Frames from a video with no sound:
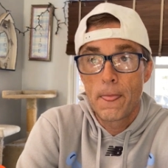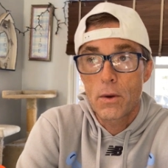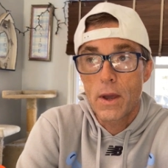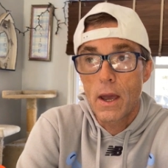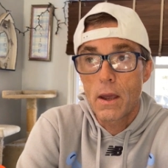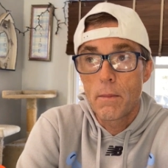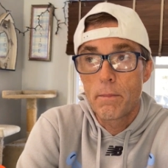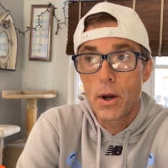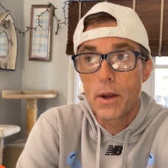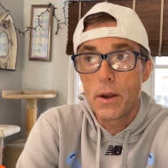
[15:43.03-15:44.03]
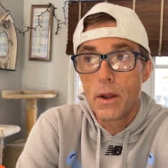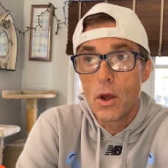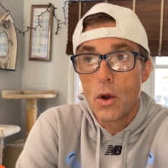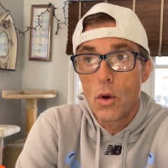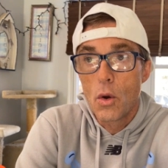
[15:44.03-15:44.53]
Okay. But
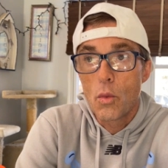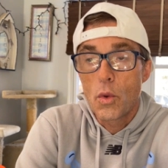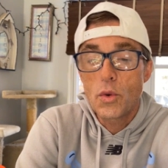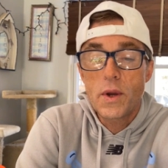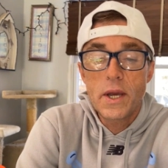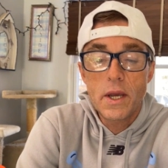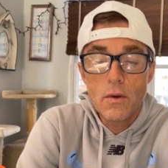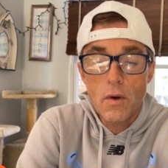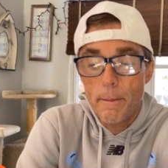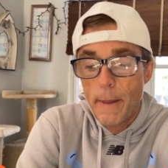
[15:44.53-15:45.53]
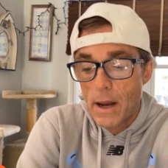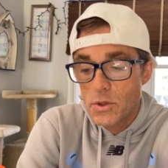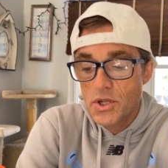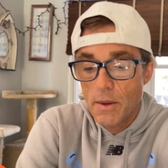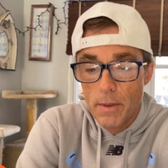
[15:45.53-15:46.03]
when you hear about
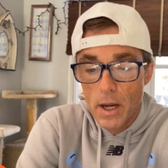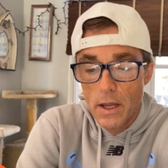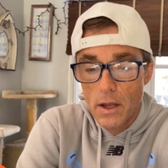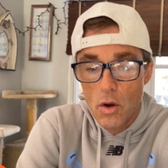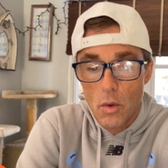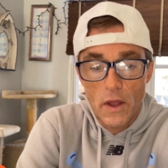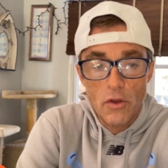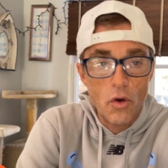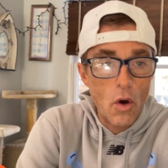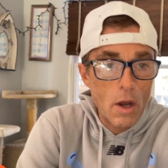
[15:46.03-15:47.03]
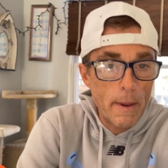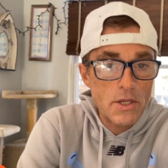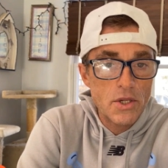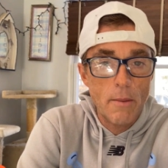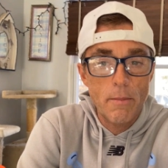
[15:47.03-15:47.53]
somebody or when they talk about
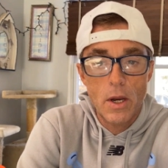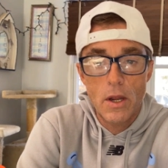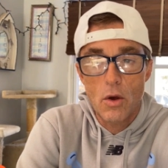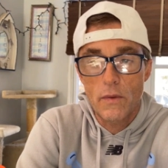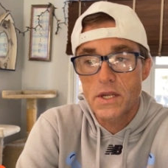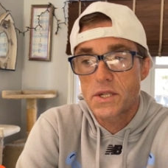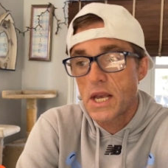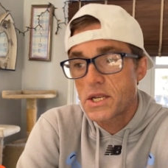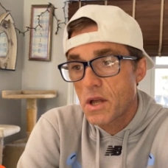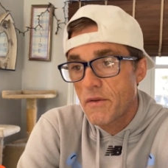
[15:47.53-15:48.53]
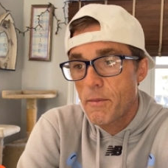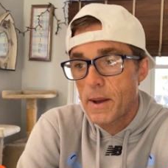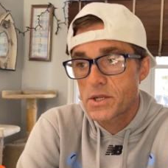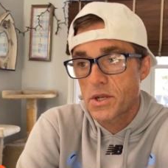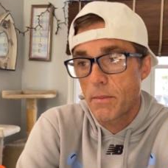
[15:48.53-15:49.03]
somebody or they say stuff
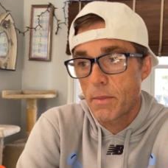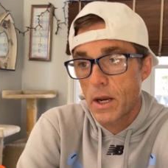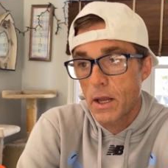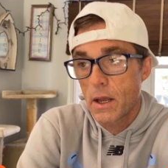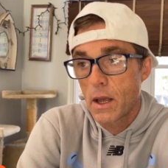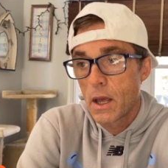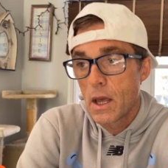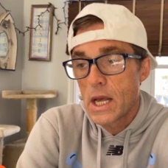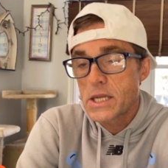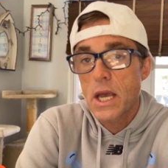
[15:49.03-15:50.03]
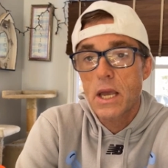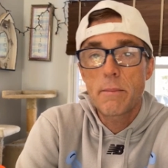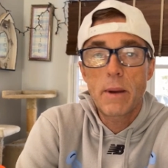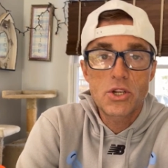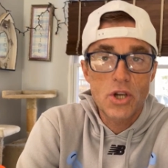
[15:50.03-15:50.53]
about somebody, it's like
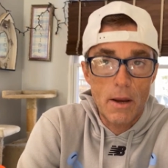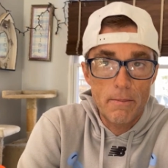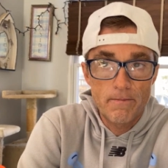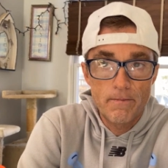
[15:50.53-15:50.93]
in my job.